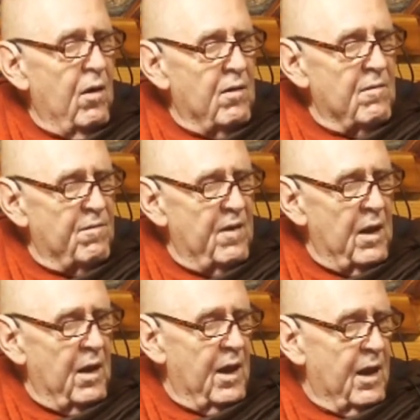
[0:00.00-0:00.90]
on
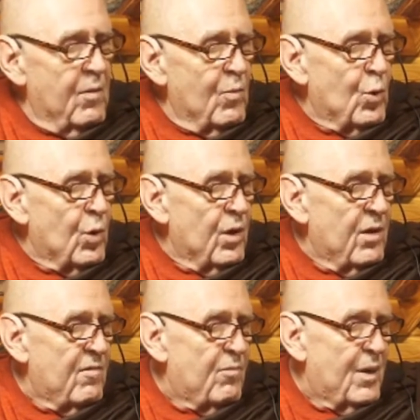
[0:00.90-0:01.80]
feeling born
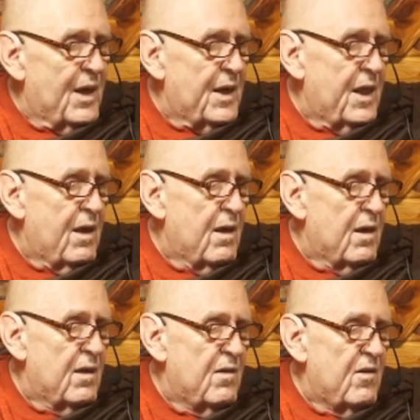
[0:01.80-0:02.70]
of body
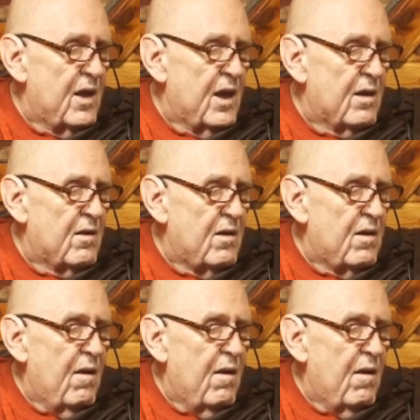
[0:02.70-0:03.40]
contact.